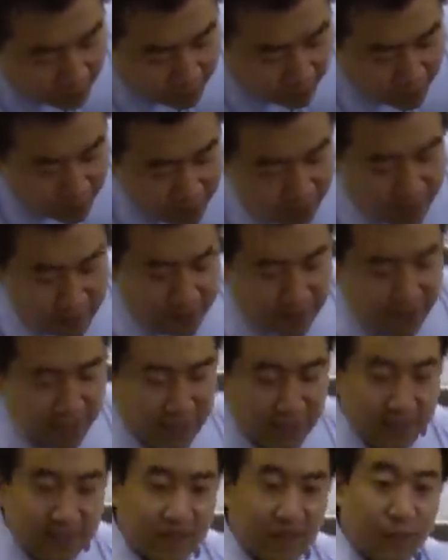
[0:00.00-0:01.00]
which is the
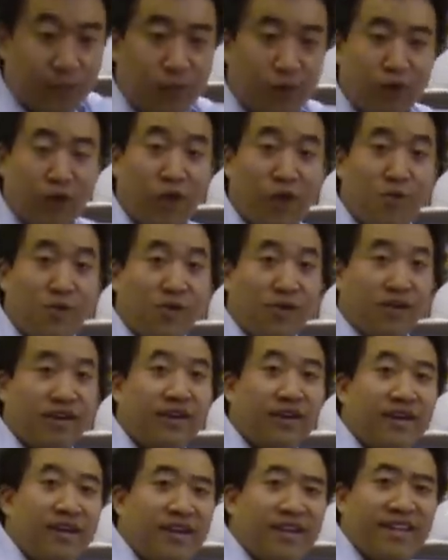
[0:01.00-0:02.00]
simplehuman
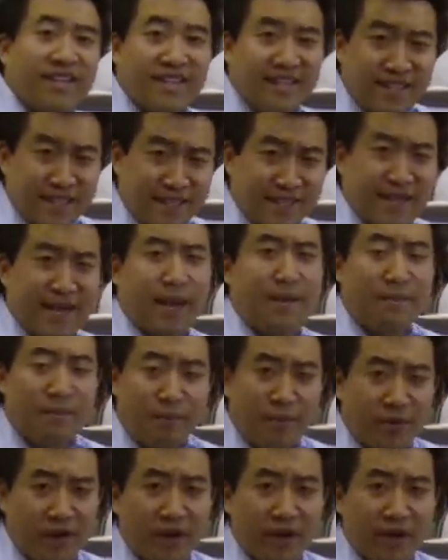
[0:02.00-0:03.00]

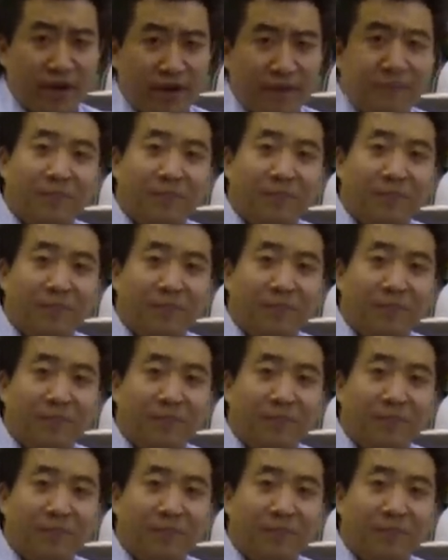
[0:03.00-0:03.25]
dampener,